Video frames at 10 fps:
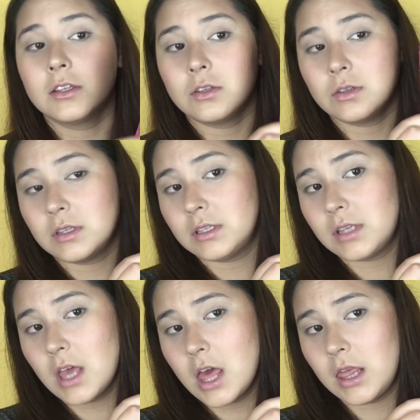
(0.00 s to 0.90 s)
So this
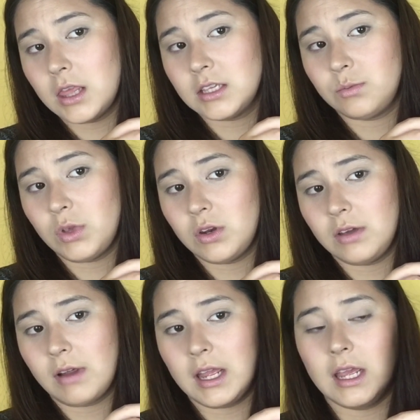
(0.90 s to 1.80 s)
is this
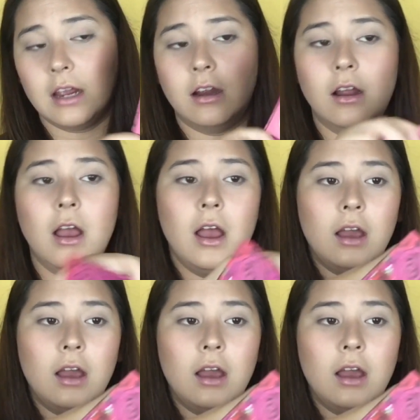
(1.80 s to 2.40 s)
beauty right here.